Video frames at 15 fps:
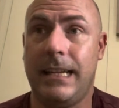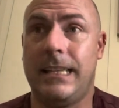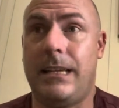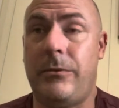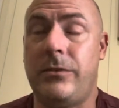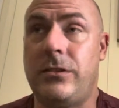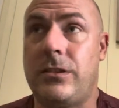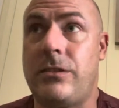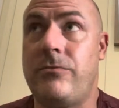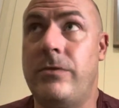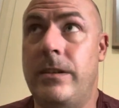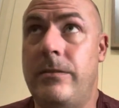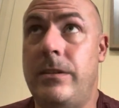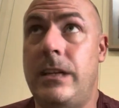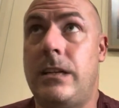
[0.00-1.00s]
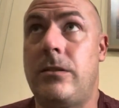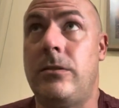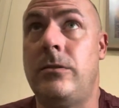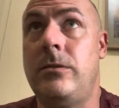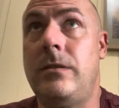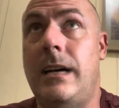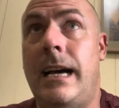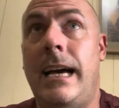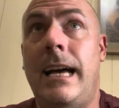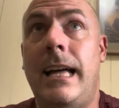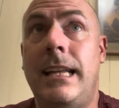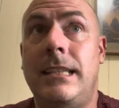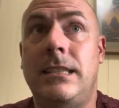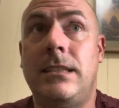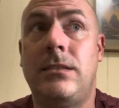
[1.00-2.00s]
That one's looking really, really cool.
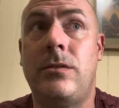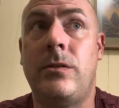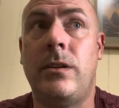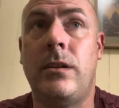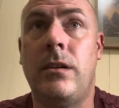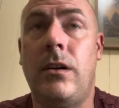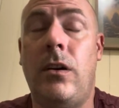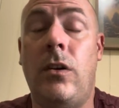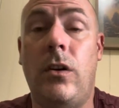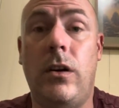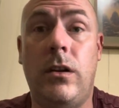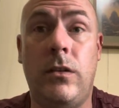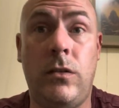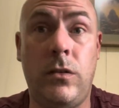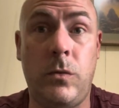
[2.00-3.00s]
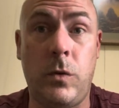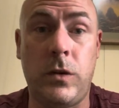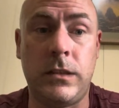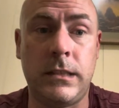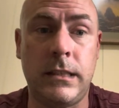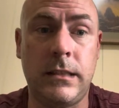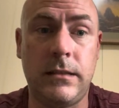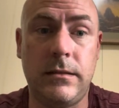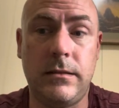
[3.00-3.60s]
And she's doing an underwater